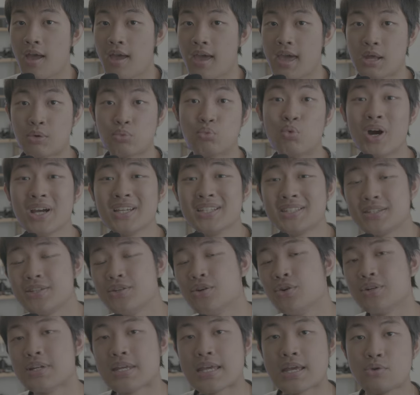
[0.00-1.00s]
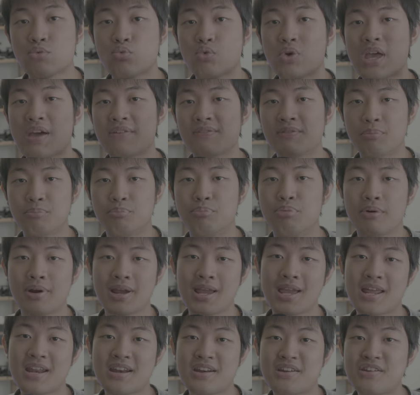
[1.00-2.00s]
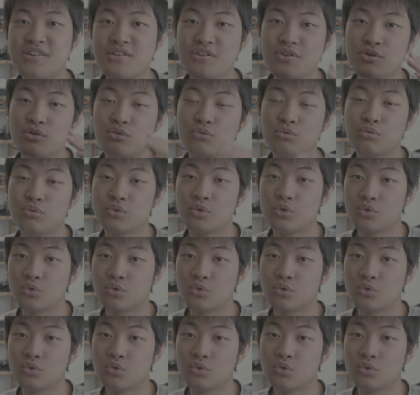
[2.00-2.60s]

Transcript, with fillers: At YC Onion, we have a brand new